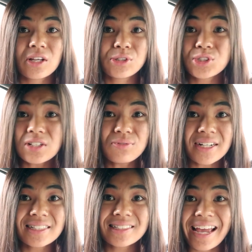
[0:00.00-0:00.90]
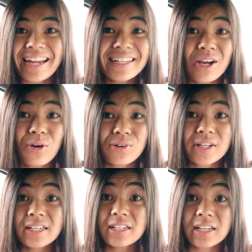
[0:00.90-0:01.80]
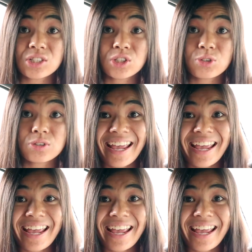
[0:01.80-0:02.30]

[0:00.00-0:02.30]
you shouldn't run into any overheating issues.